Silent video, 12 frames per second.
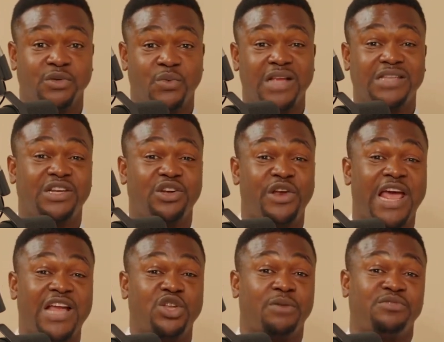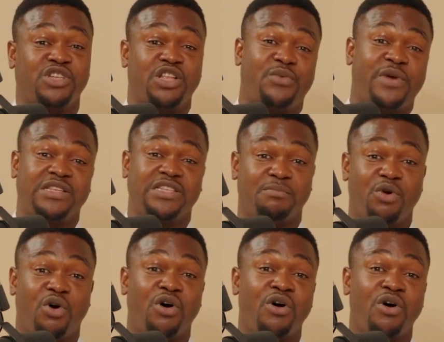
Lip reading: We're actually going to end up generating more